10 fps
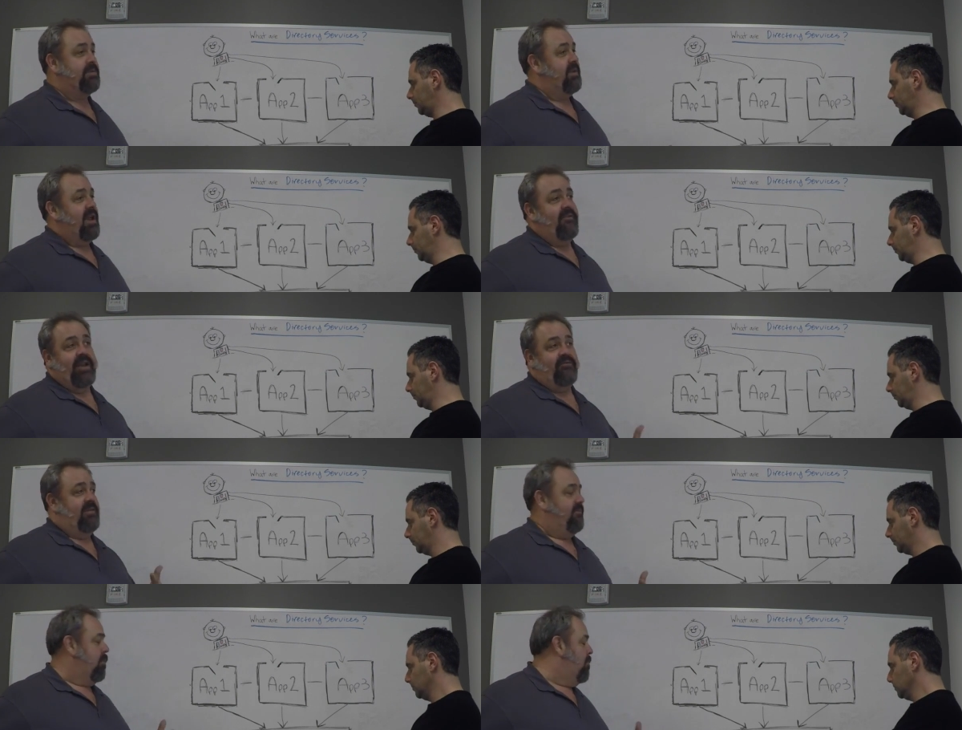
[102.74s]
Speaker 1: of the
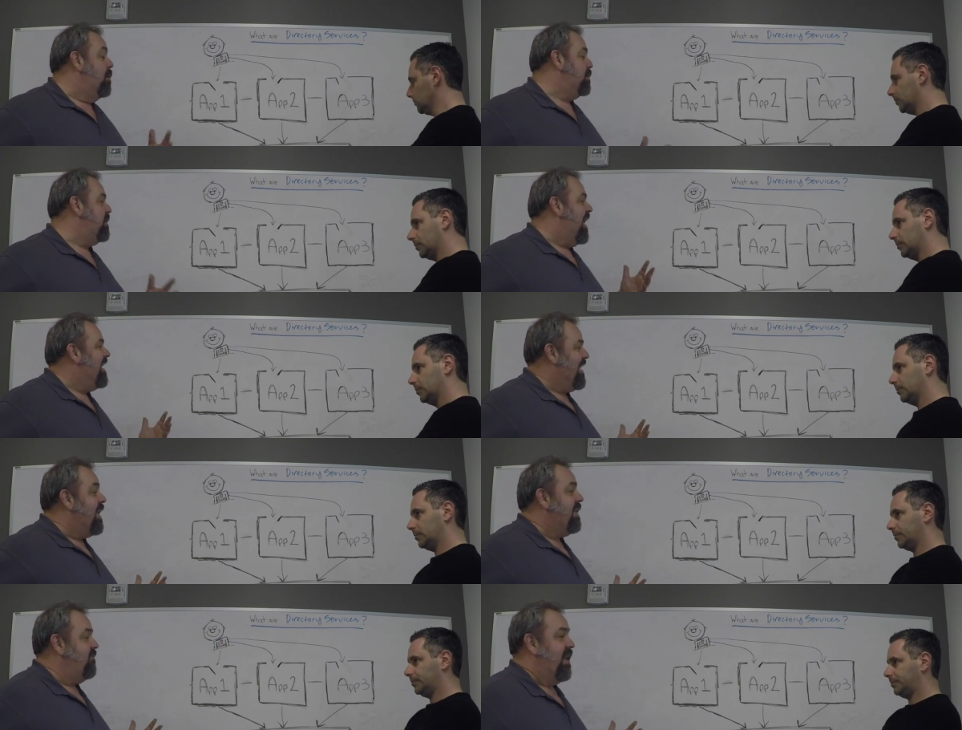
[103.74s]
directory. Well, most of the
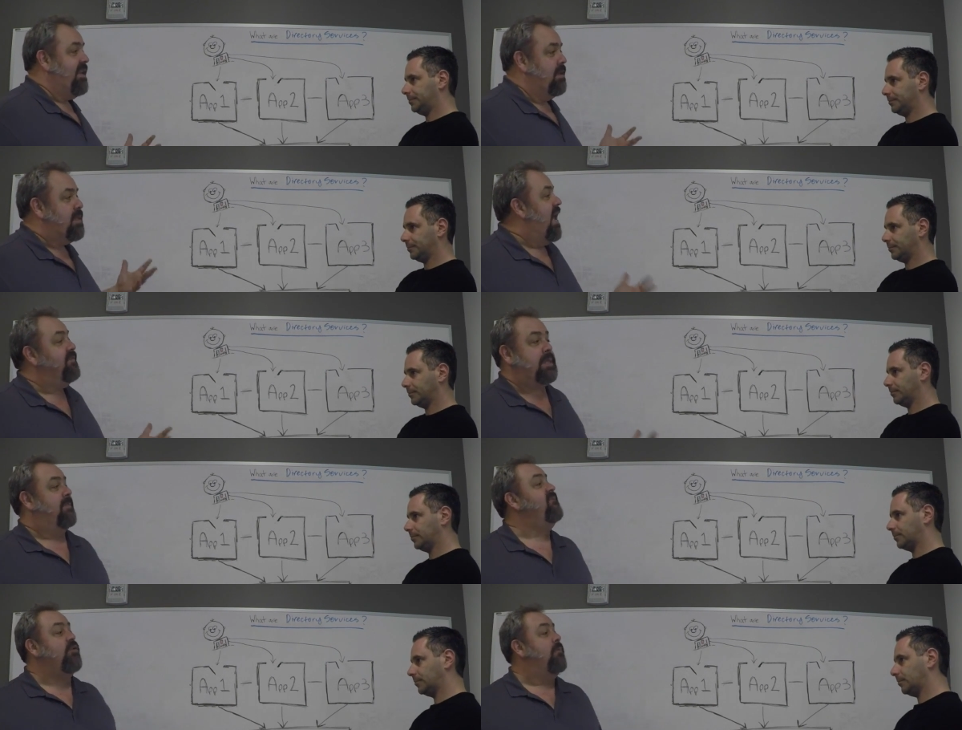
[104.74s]
identity vendors have
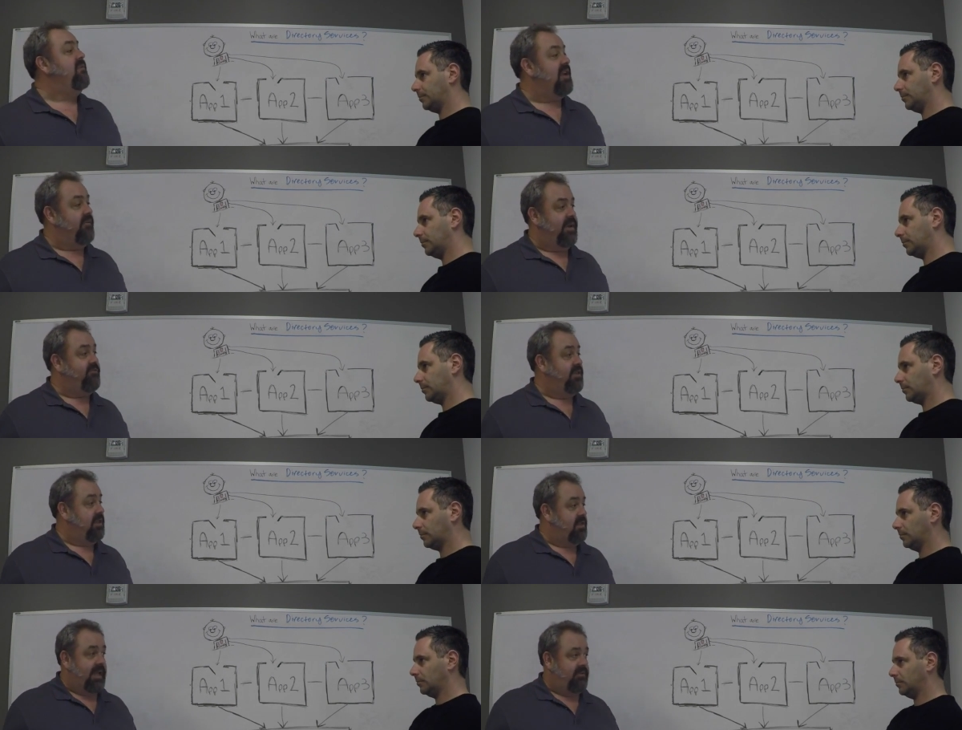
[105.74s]
some form of directory
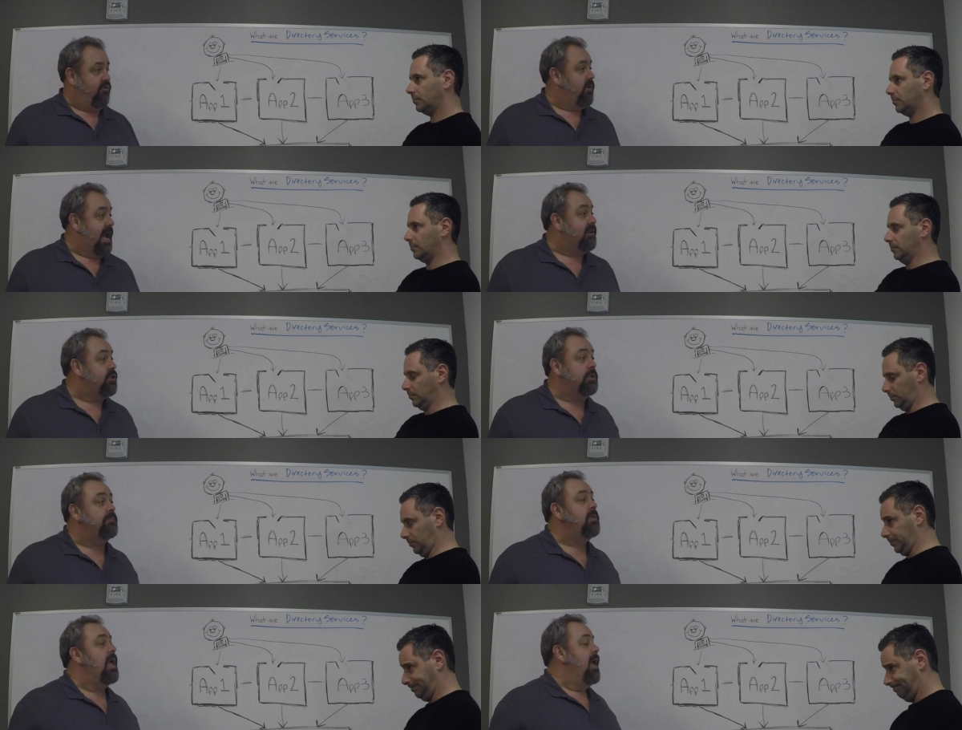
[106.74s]
that they talk out to.
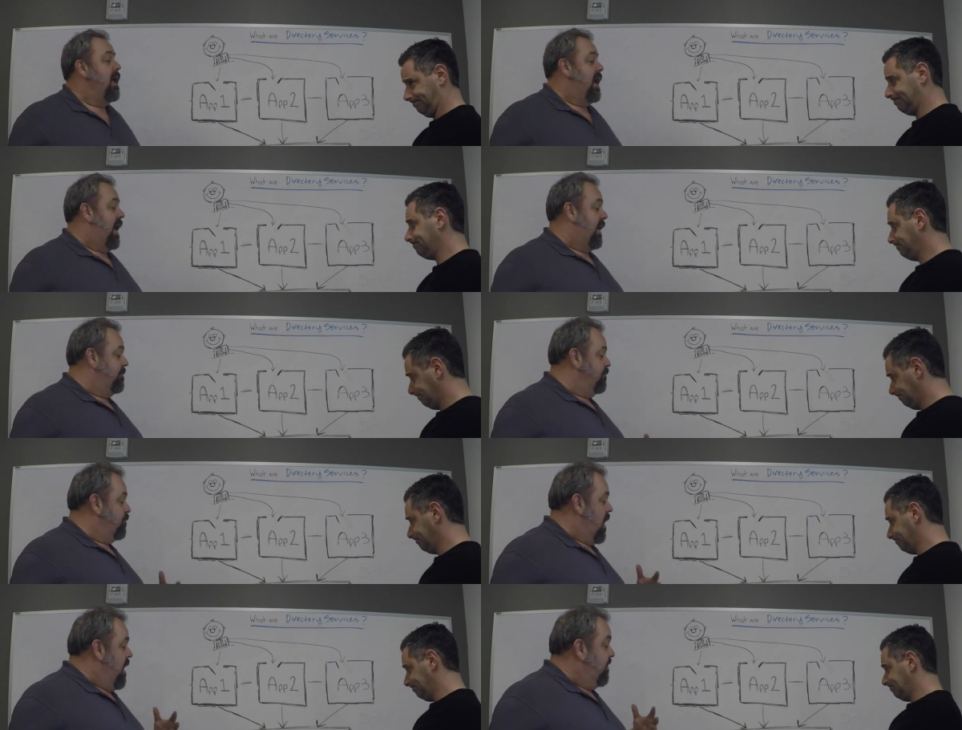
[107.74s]

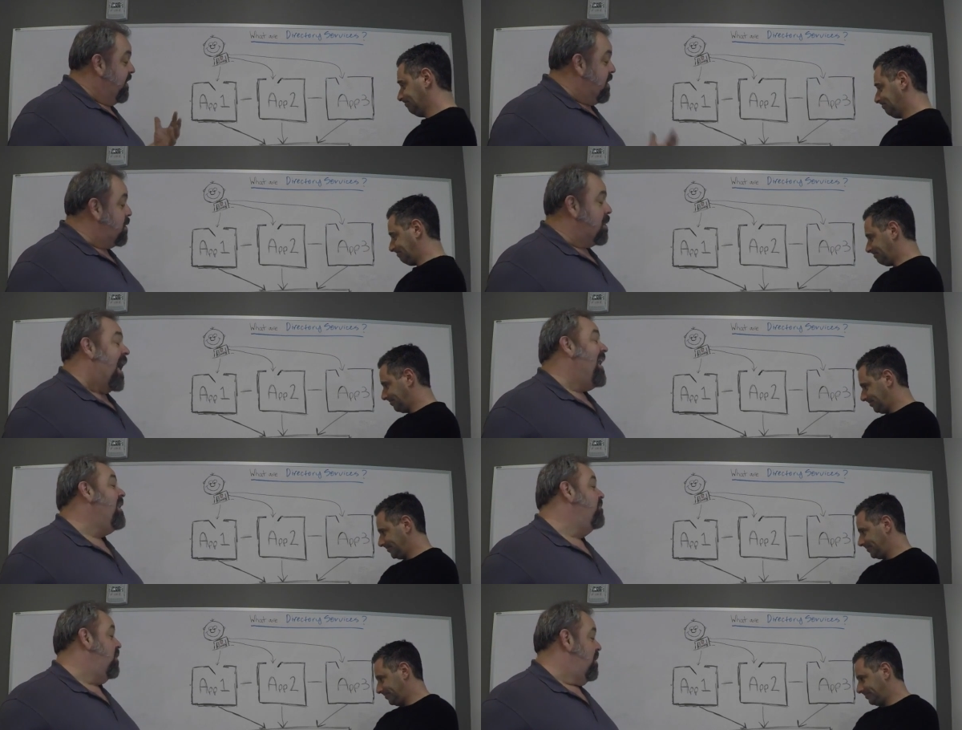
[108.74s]
Um, the
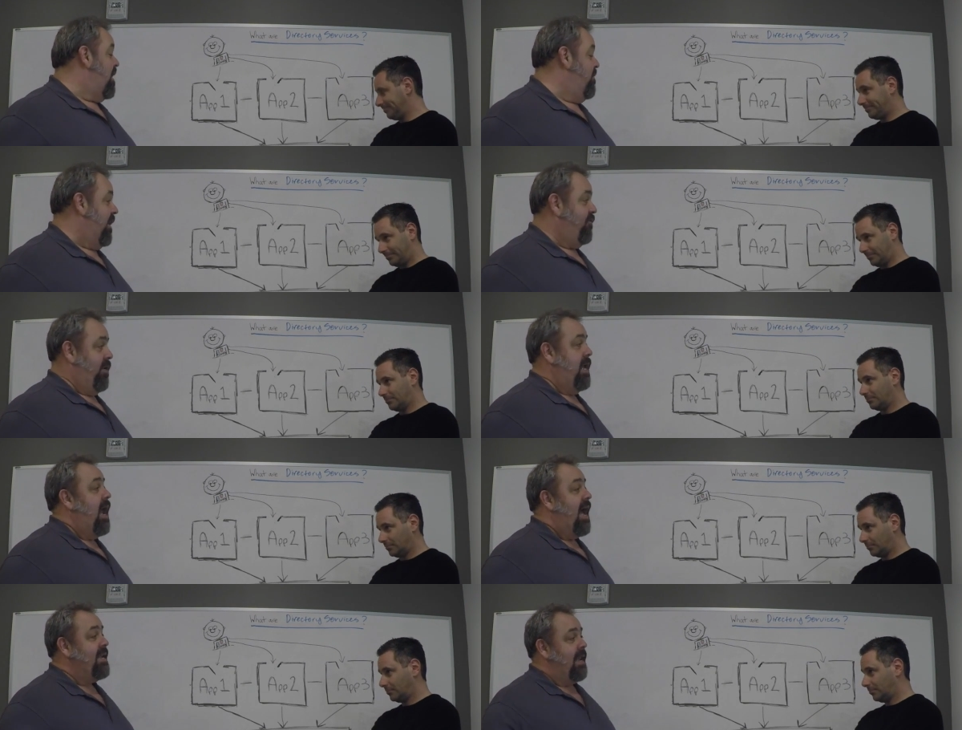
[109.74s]
design of the directory,
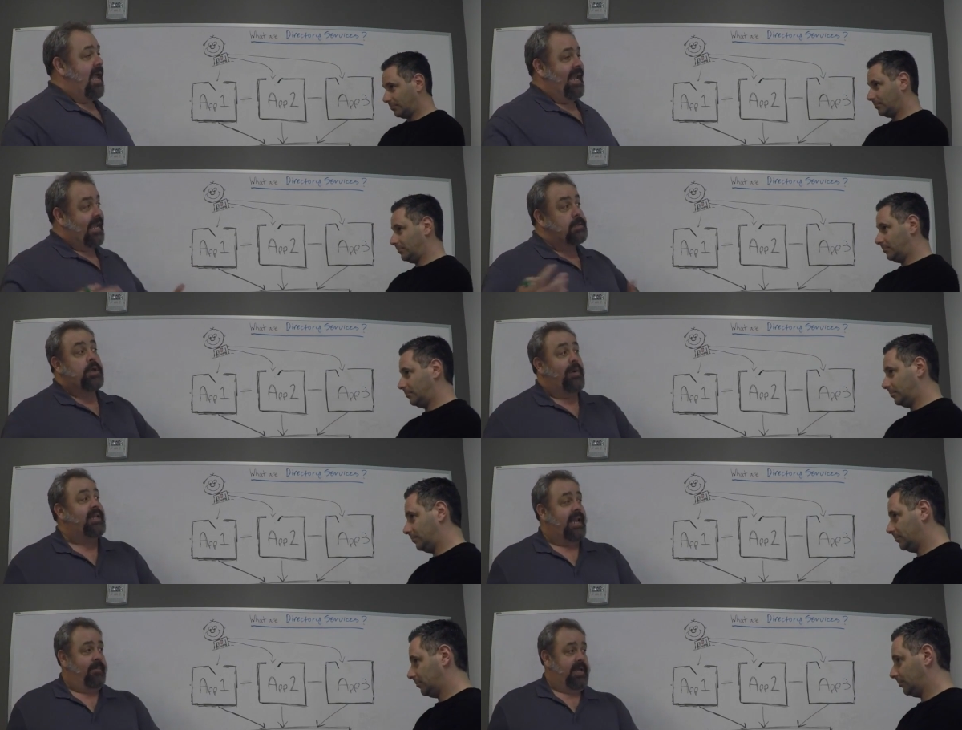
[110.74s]
unlike S Q L
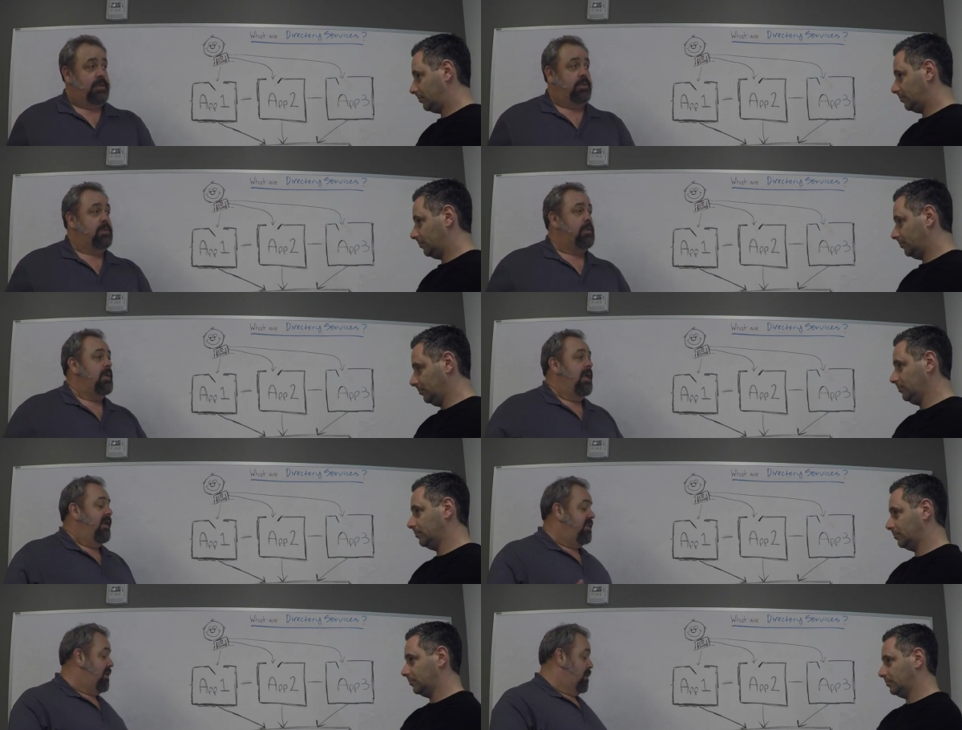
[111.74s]
databases, mm-hmm.
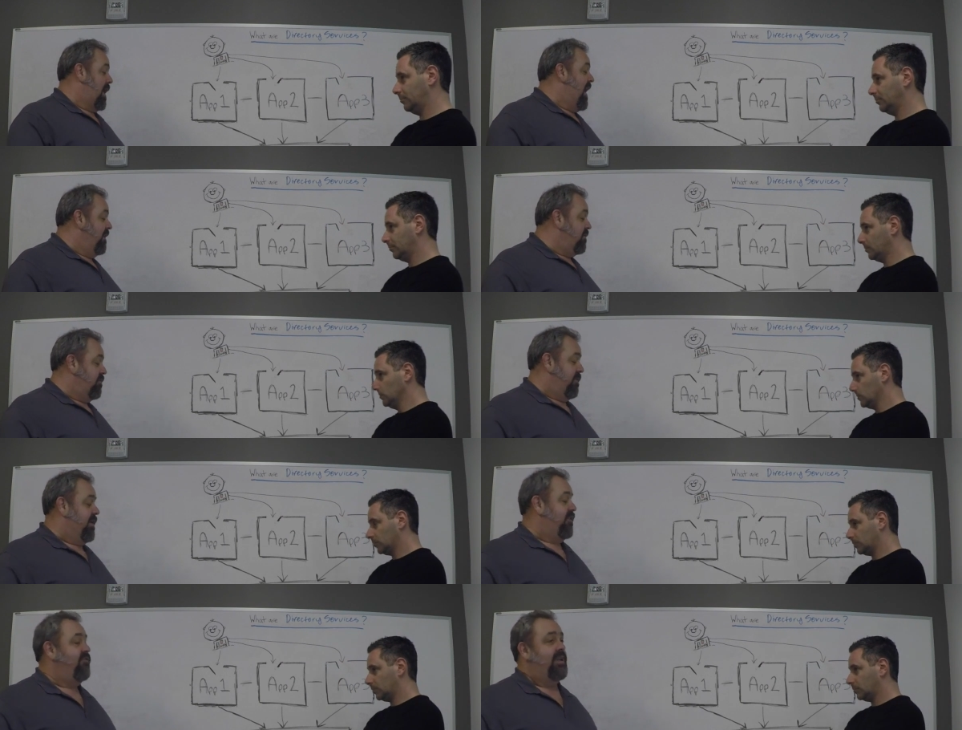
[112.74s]
the design of the
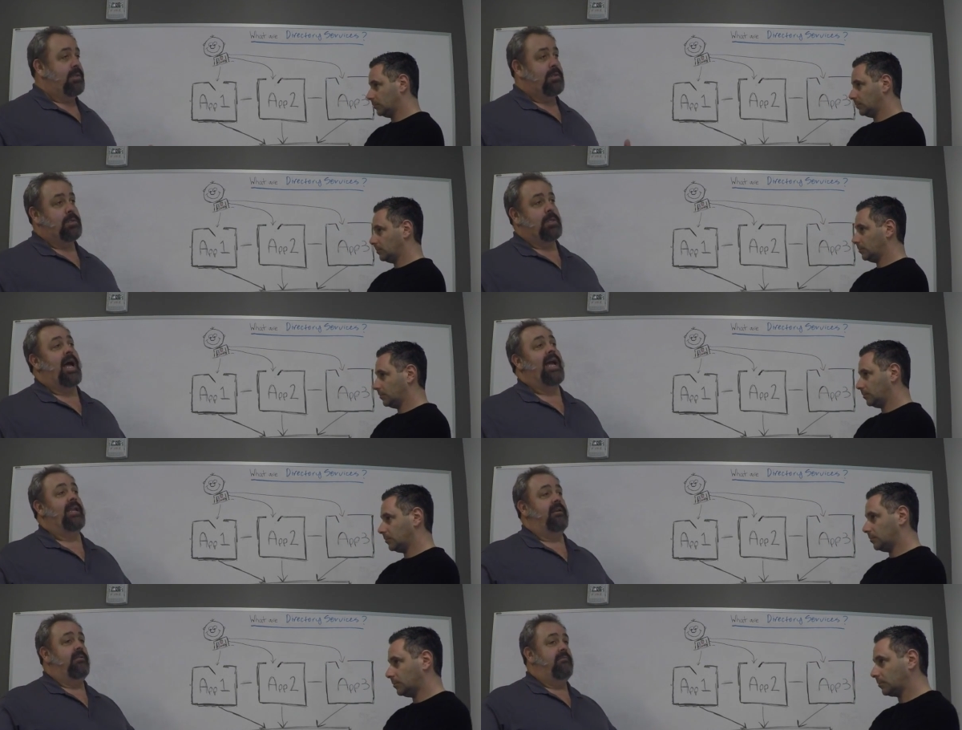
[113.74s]
directory is
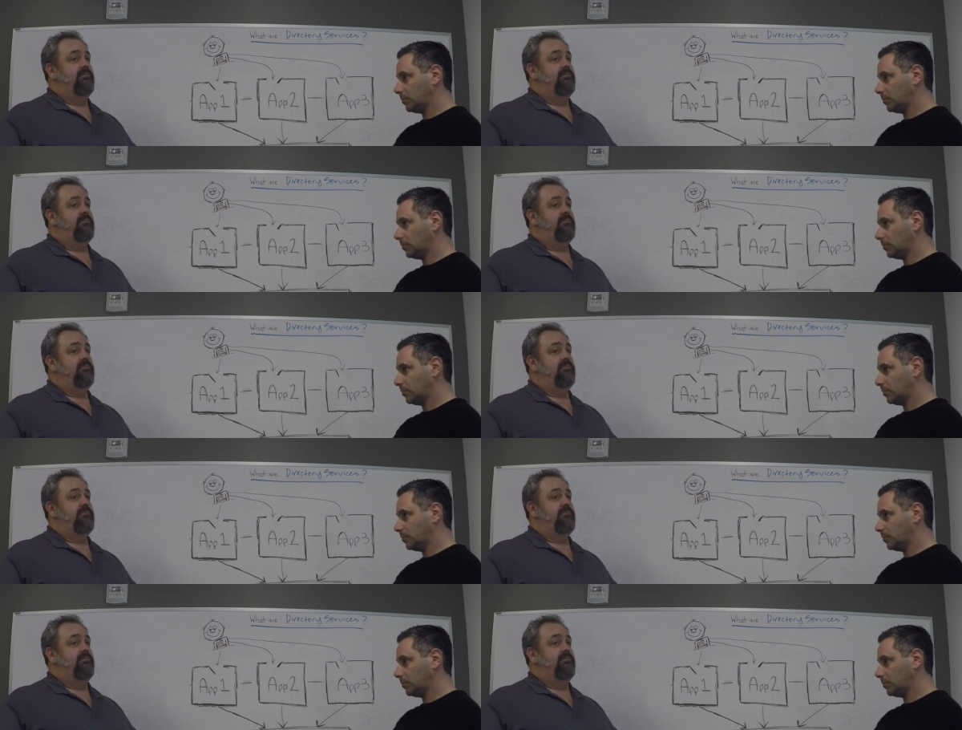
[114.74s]
designed